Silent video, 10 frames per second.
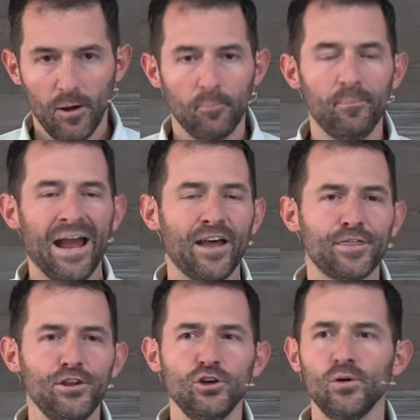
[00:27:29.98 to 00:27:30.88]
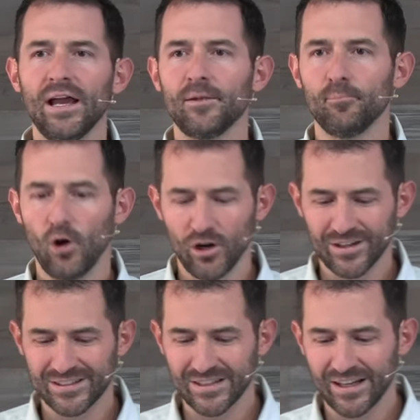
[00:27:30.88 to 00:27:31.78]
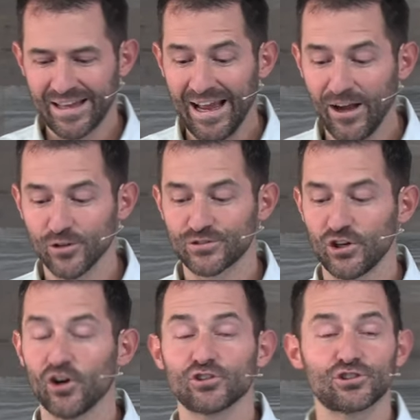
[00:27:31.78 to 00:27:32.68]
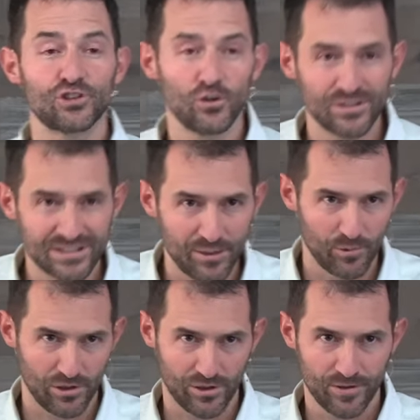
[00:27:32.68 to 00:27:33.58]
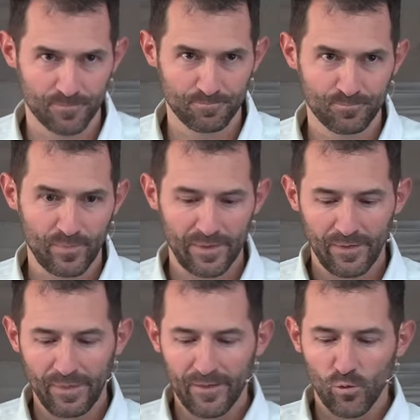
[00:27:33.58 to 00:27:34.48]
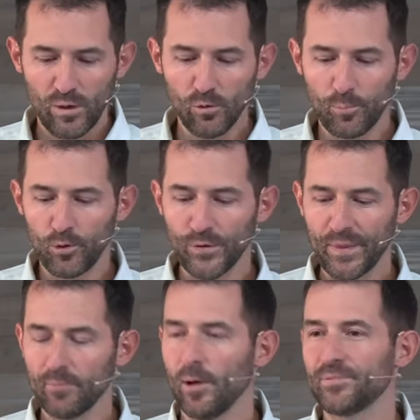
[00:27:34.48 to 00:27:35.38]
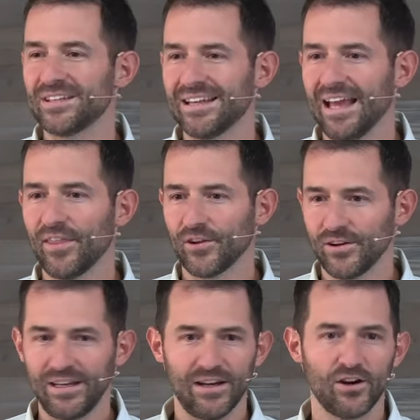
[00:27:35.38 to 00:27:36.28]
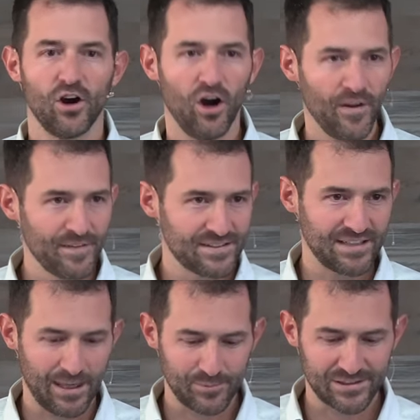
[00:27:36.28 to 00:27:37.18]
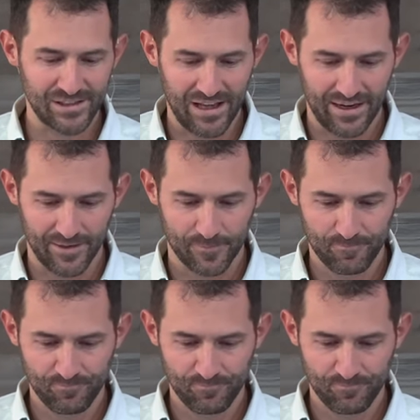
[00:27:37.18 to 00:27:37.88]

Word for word: Matthew and Mark's accounts are so similar, we will put them up together here on the same slide.